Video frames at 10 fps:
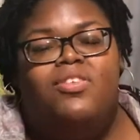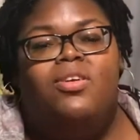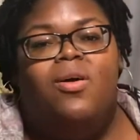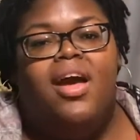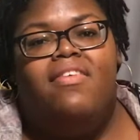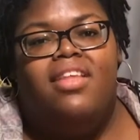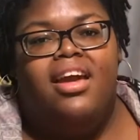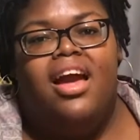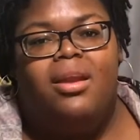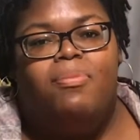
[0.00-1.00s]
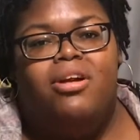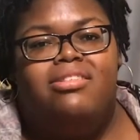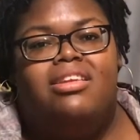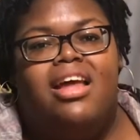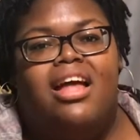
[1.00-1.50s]
If you don't have that kind of
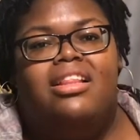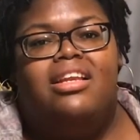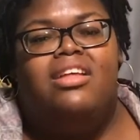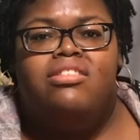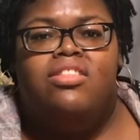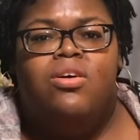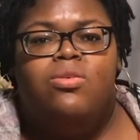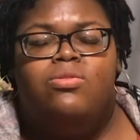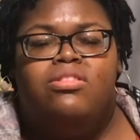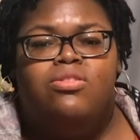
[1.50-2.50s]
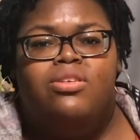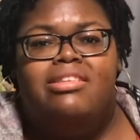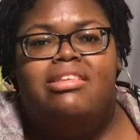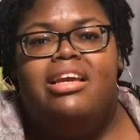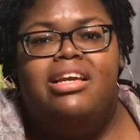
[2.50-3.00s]
personality, those
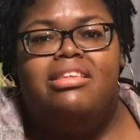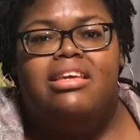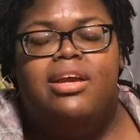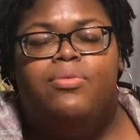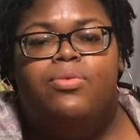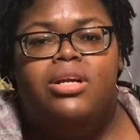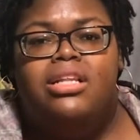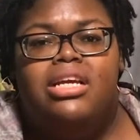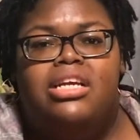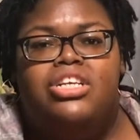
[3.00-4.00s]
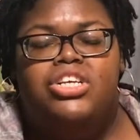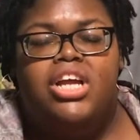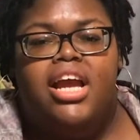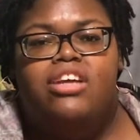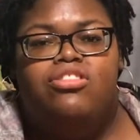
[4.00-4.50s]
critiques can really
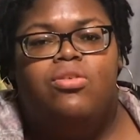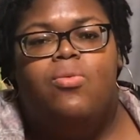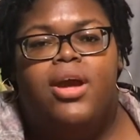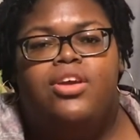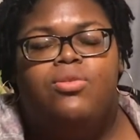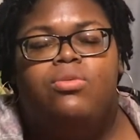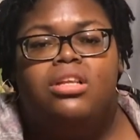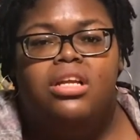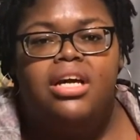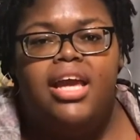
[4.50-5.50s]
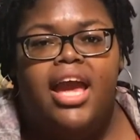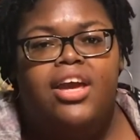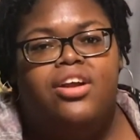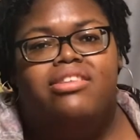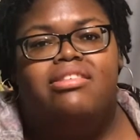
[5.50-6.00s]
change the way you look
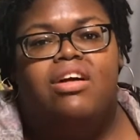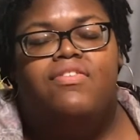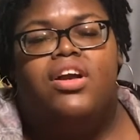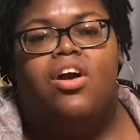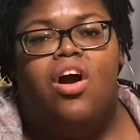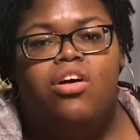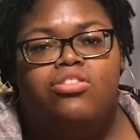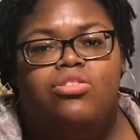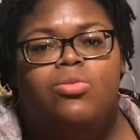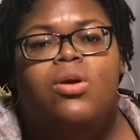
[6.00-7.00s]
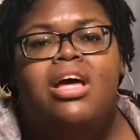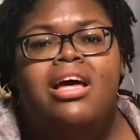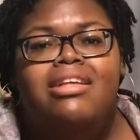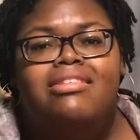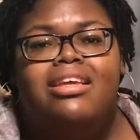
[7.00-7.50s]
at yourself and cause you
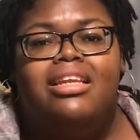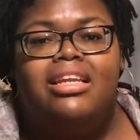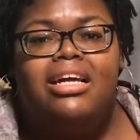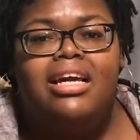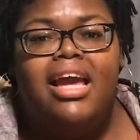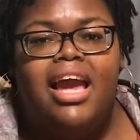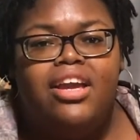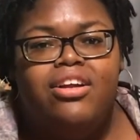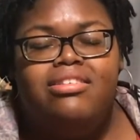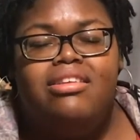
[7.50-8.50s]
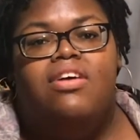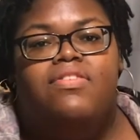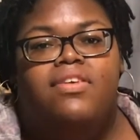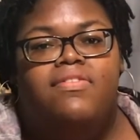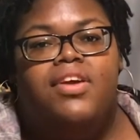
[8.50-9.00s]
to look at
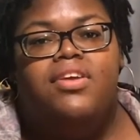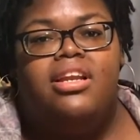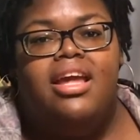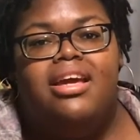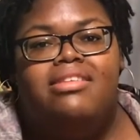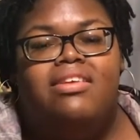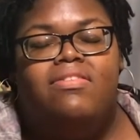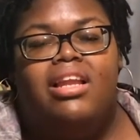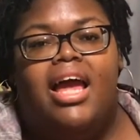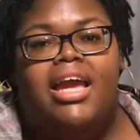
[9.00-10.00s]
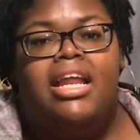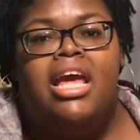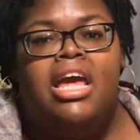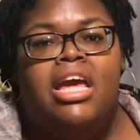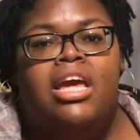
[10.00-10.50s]
yourself in a very negative light
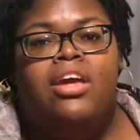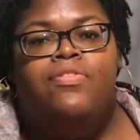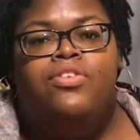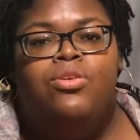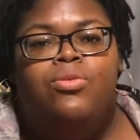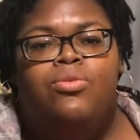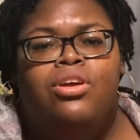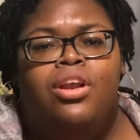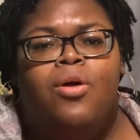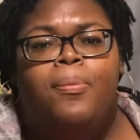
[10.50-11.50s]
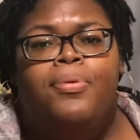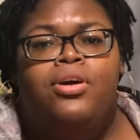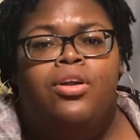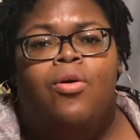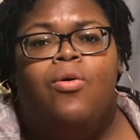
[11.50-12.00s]
if you you know
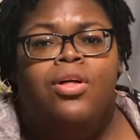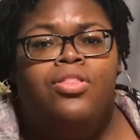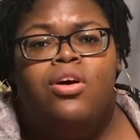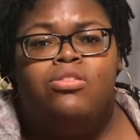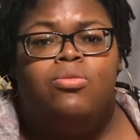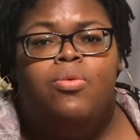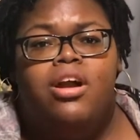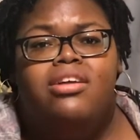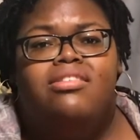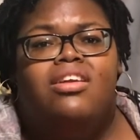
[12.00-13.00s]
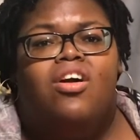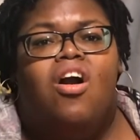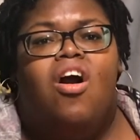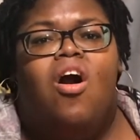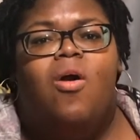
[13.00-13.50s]
put on those words and
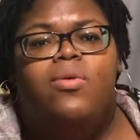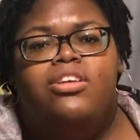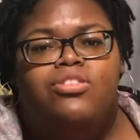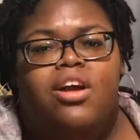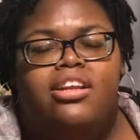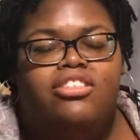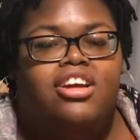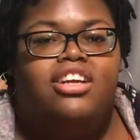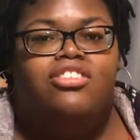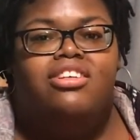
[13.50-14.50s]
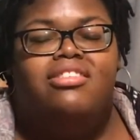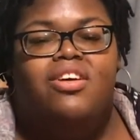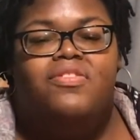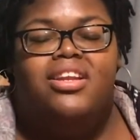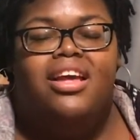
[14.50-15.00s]
are always trying to change
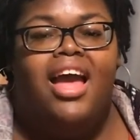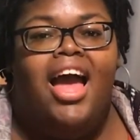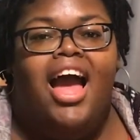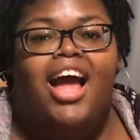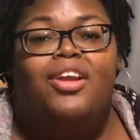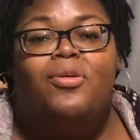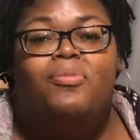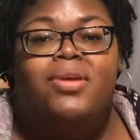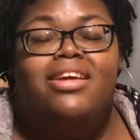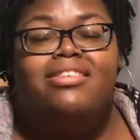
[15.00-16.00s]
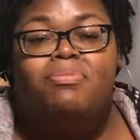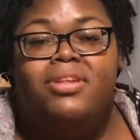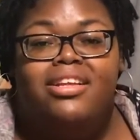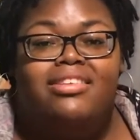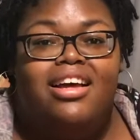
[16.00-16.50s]
yourself and i know me as a
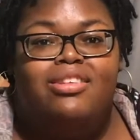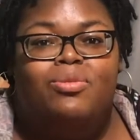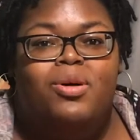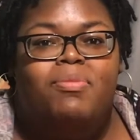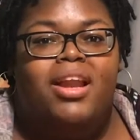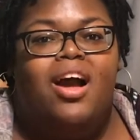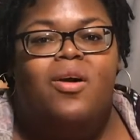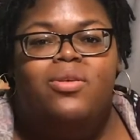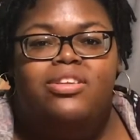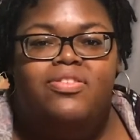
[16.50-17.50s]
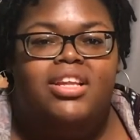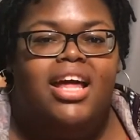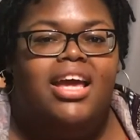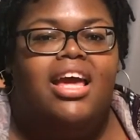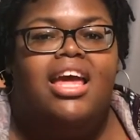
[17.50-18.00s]
plus size woman i always feel
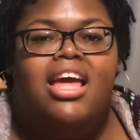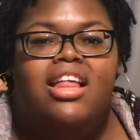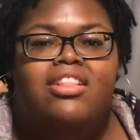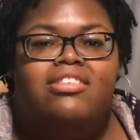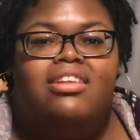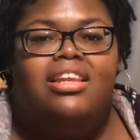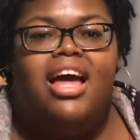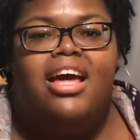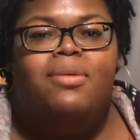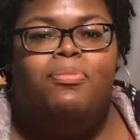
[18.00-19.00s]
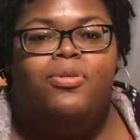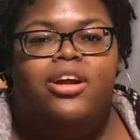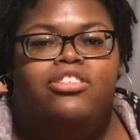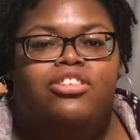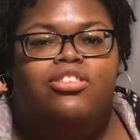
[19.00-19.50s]
like there's a lot of
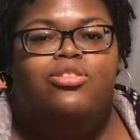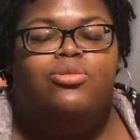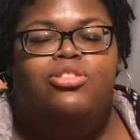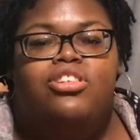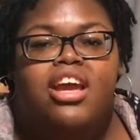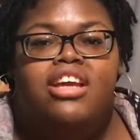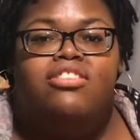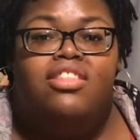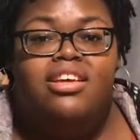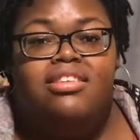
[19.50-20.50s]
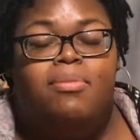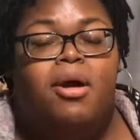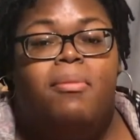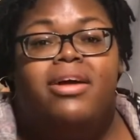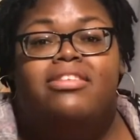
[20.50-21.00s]
pressure to change this
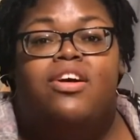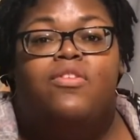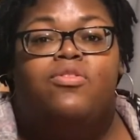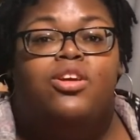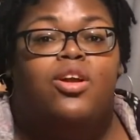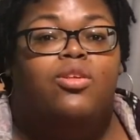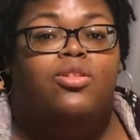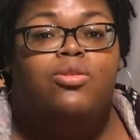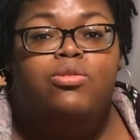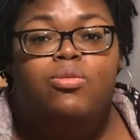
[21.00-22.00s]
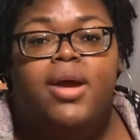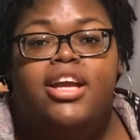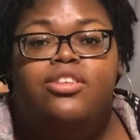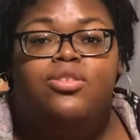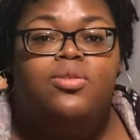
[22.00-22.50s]
about myself you know lose
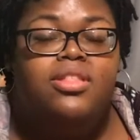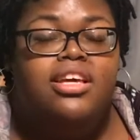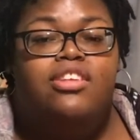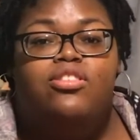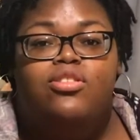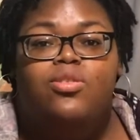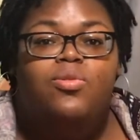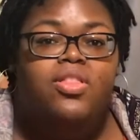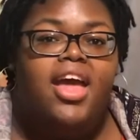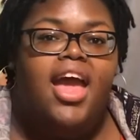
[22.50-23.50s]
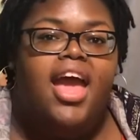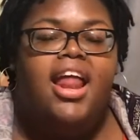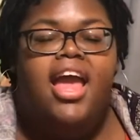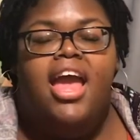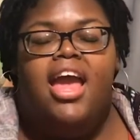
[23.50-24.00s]
weight do this do
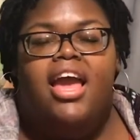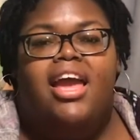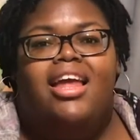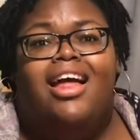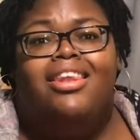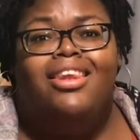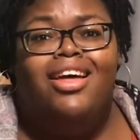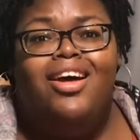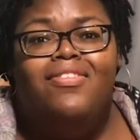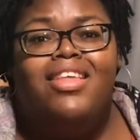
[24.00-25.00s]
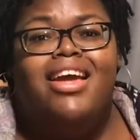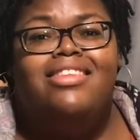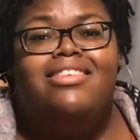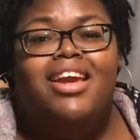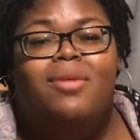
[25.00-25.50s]
that and I love
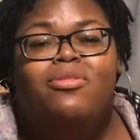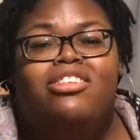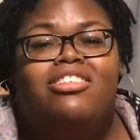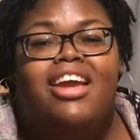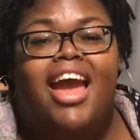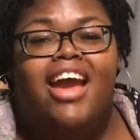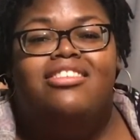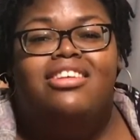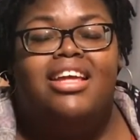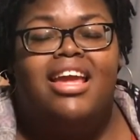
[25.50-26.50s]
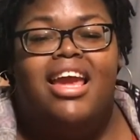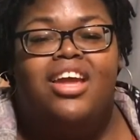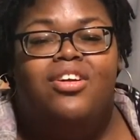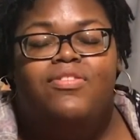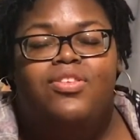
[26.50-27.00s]
that Tamara, she actually
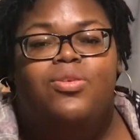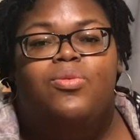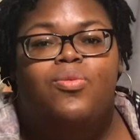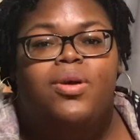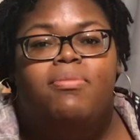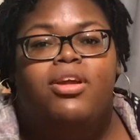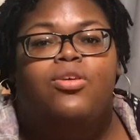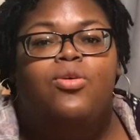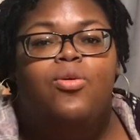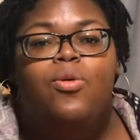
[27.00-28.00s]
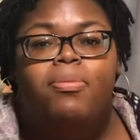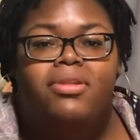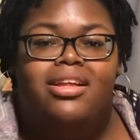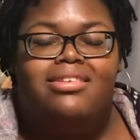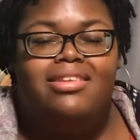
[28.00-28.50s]
interviewed women who were
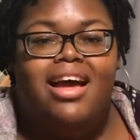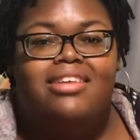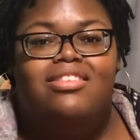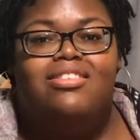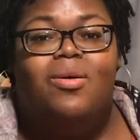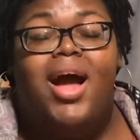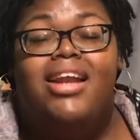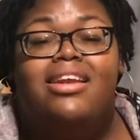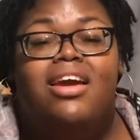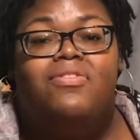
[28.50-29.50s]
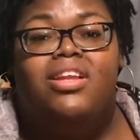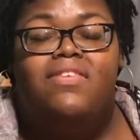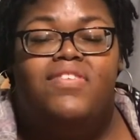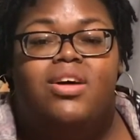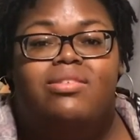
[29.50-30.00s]
plus size. And so I
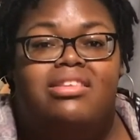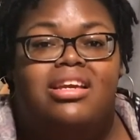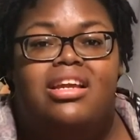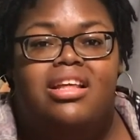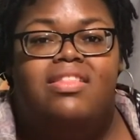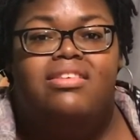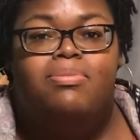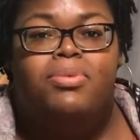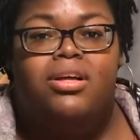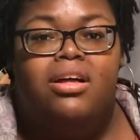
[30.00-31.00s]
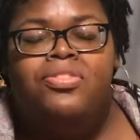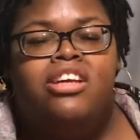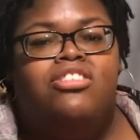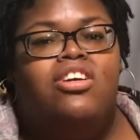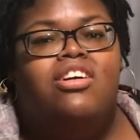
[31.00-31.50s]
definitely felt seen in this book.
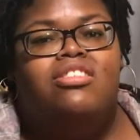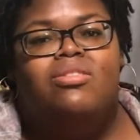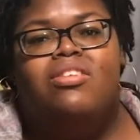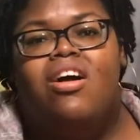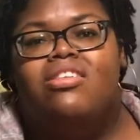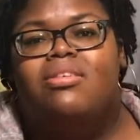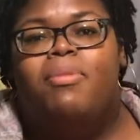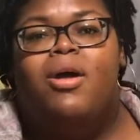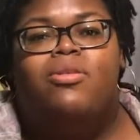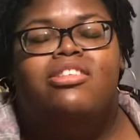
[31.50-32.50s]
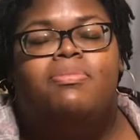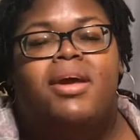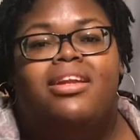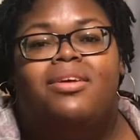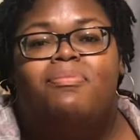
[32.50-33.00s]
She also talks about
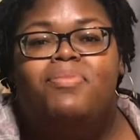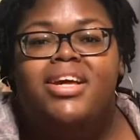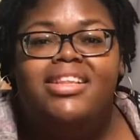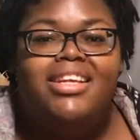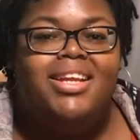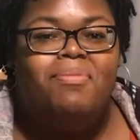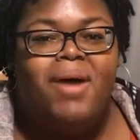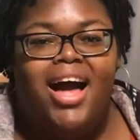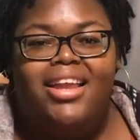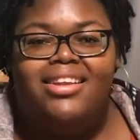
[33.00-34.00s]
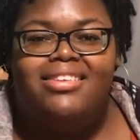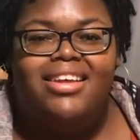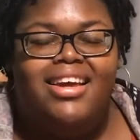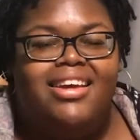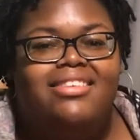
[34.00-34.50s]
respectability
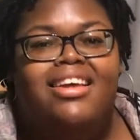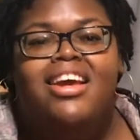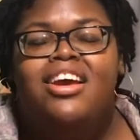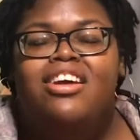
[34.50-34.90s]
politics.